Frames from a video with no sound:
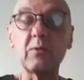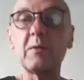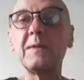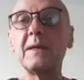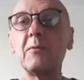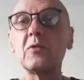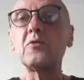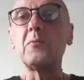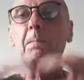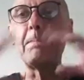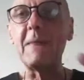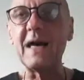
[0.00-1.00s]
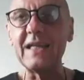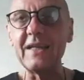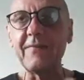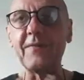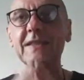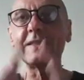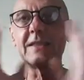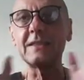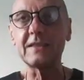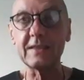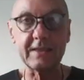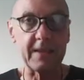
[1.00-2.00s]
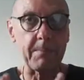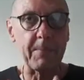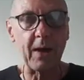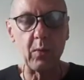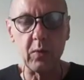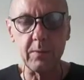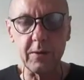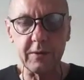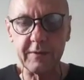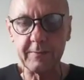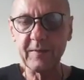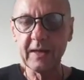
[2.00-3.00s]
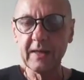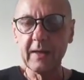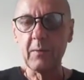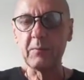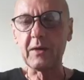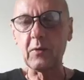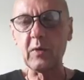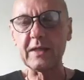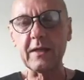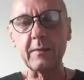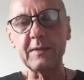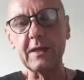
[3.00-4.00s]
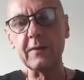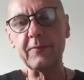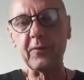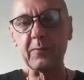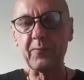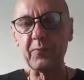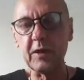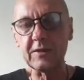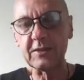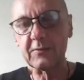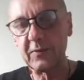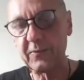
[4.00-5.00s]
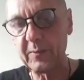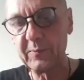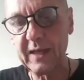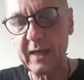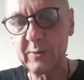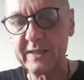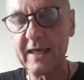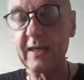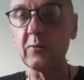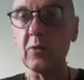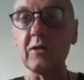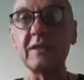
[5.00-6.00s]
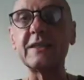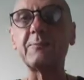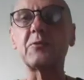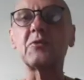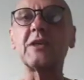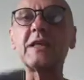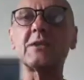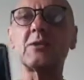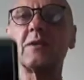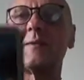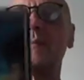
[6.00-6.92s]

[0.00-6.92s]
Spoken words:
will be able to manifest this empowerment. Because what comes out for us from the outside world is projection.